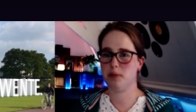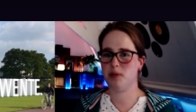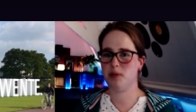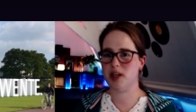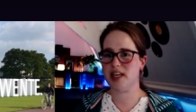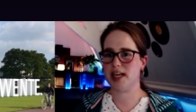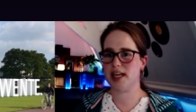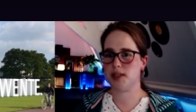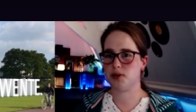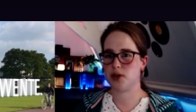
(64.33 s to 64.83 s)

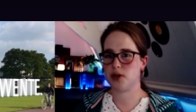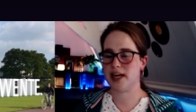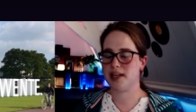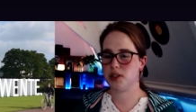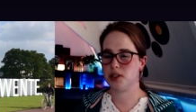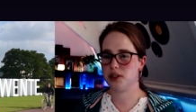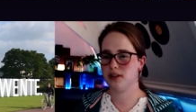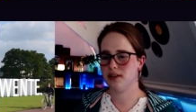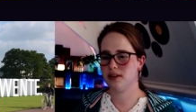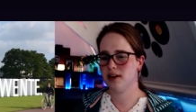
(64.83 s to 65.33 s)
media
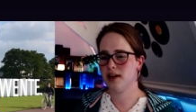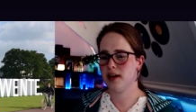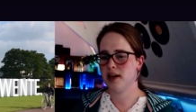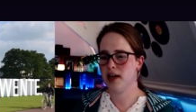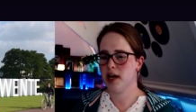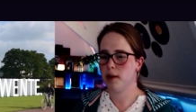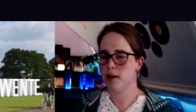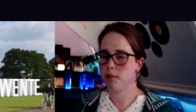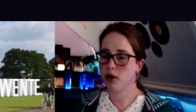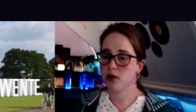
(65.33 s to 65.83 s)
interaction,
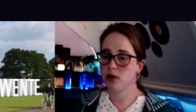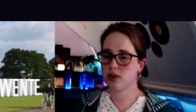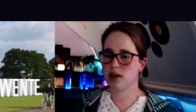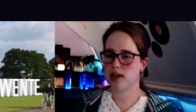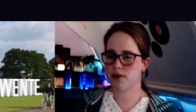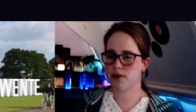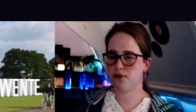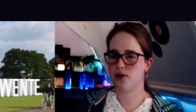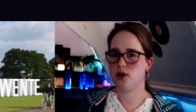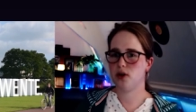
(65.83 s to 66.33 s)

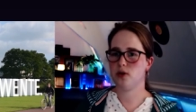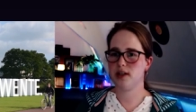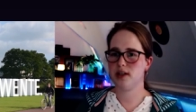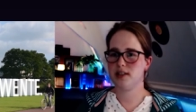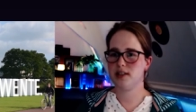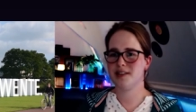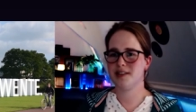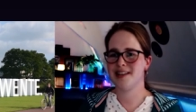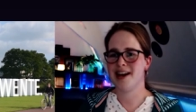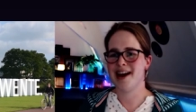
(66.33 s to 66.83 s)
mostly
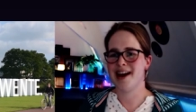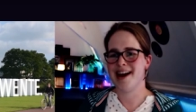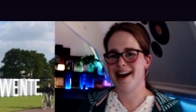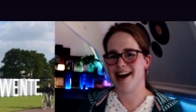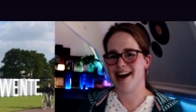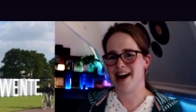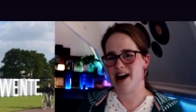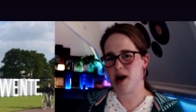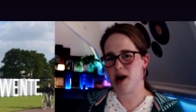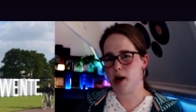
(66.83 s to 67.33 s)
focused
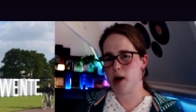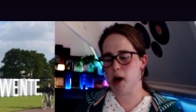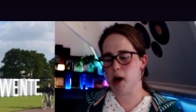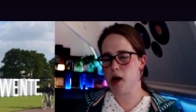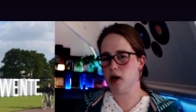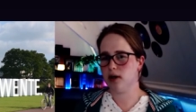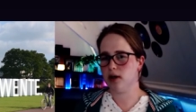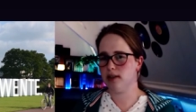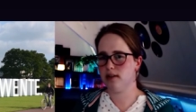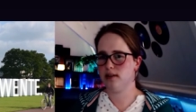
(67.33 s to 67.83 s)

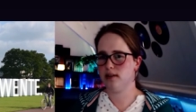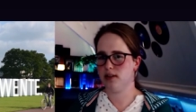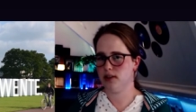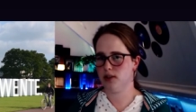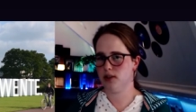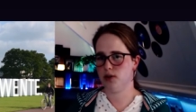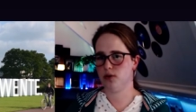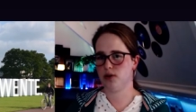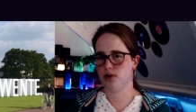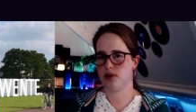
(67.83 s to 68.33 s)
on
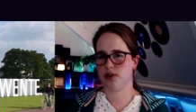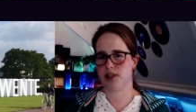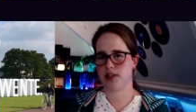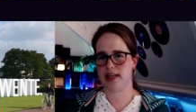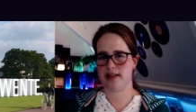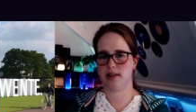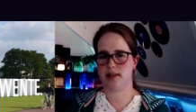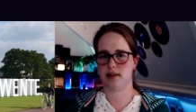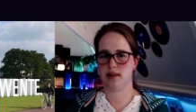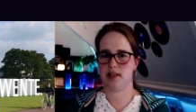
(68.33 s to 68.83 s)

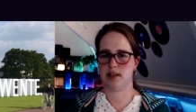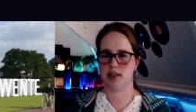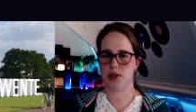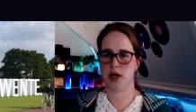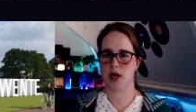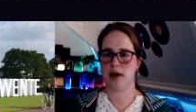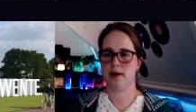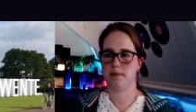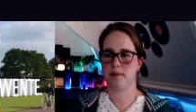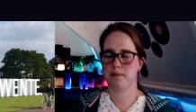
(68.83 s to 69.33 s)
user-centered
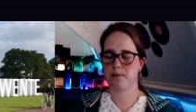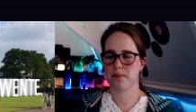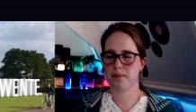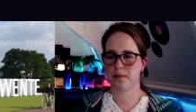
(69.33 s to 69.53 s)
design.